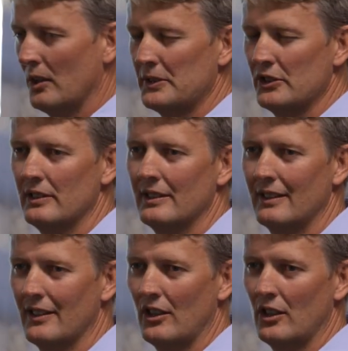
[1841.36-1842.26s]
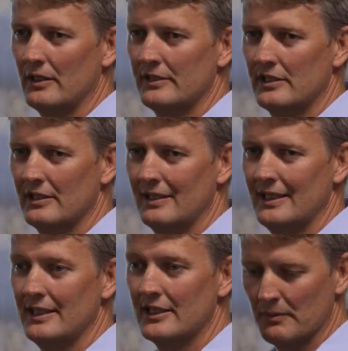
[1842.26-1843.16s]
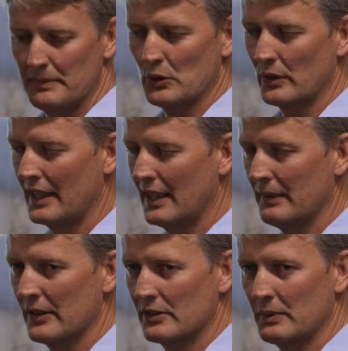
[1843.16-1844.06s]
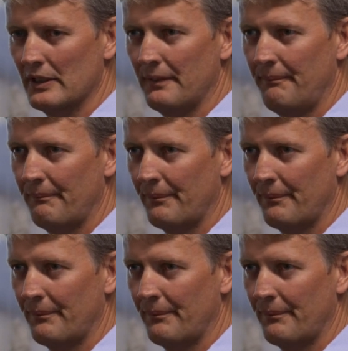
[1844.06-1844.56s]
opportunity uh, to, to build carbon as well.